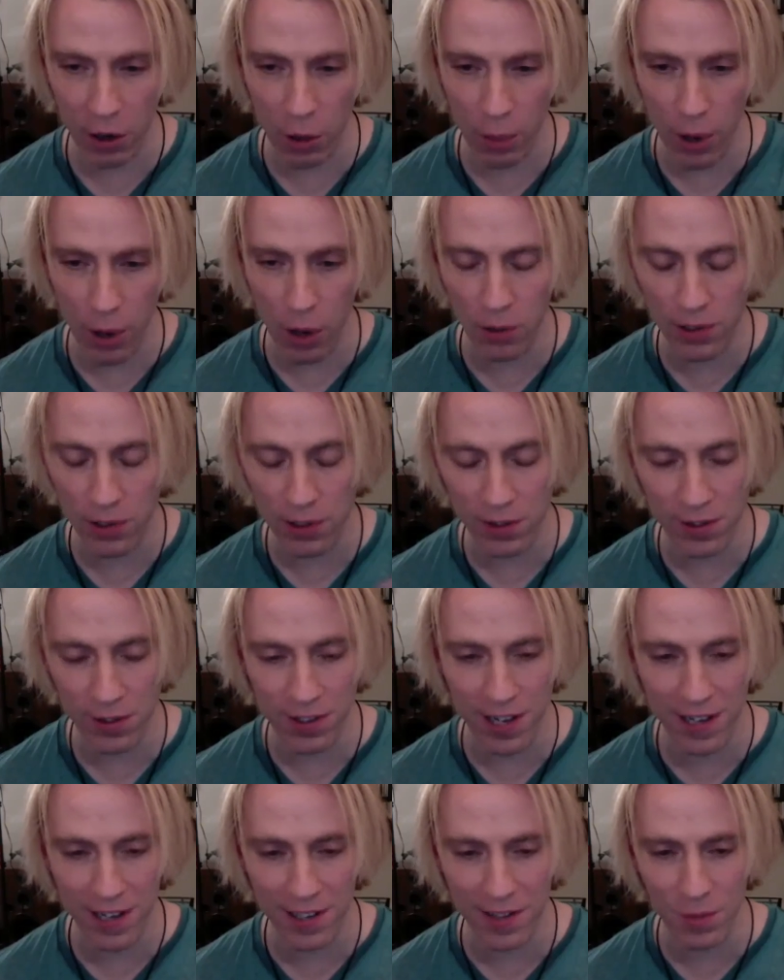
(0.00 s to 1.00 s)
posters
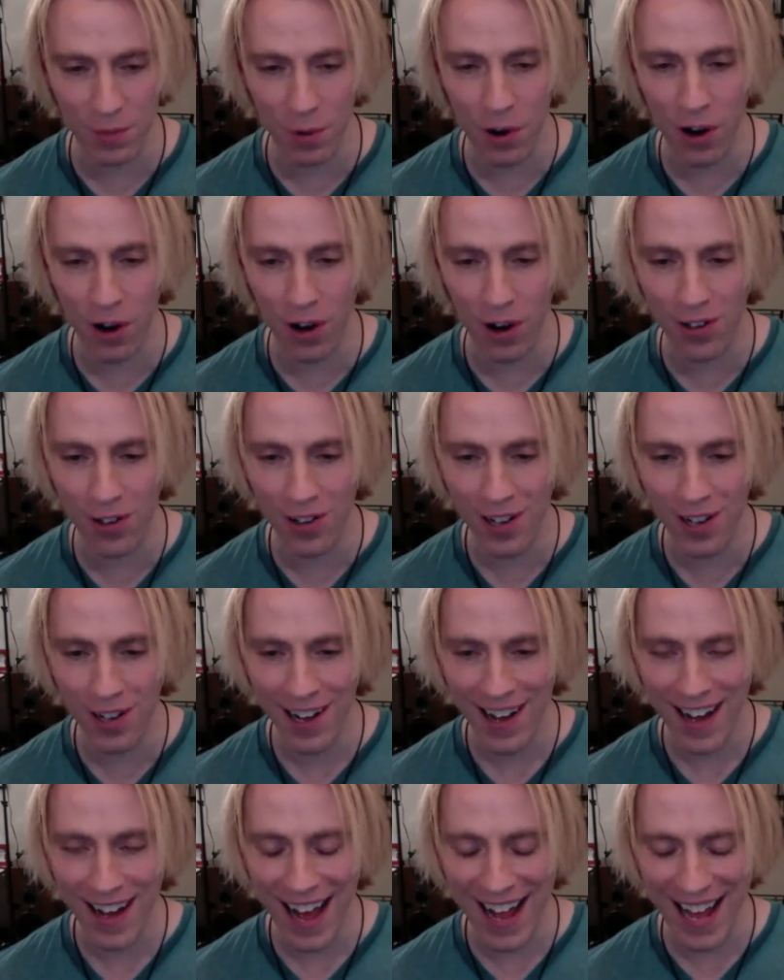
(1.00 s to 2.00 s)
on his wall,
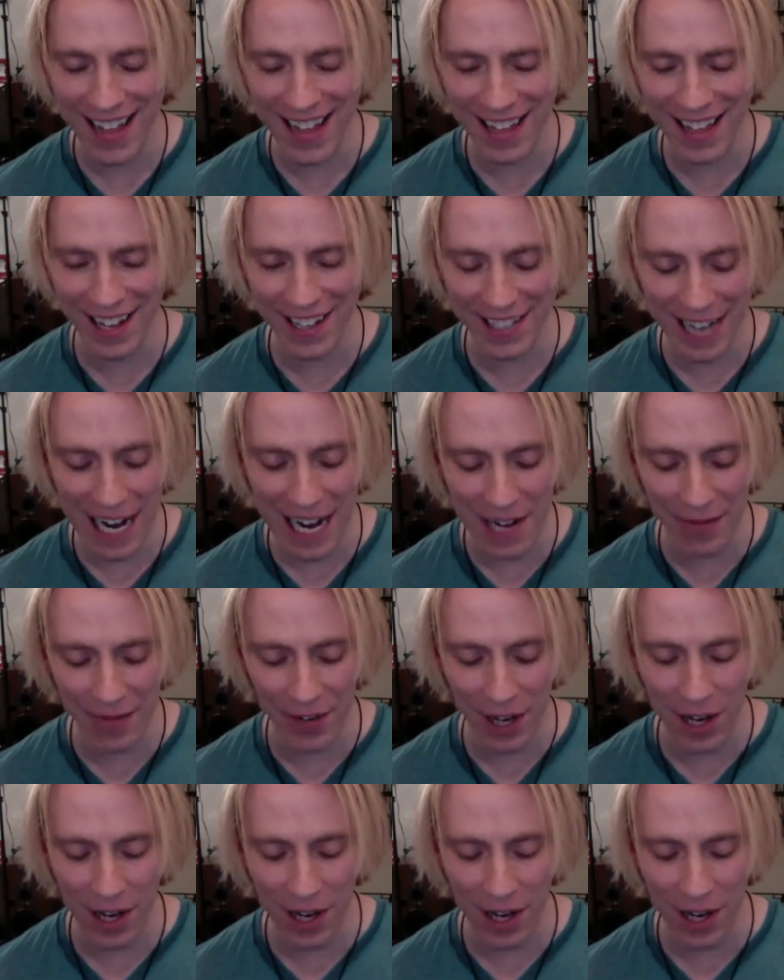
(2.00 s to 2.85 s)
and kind of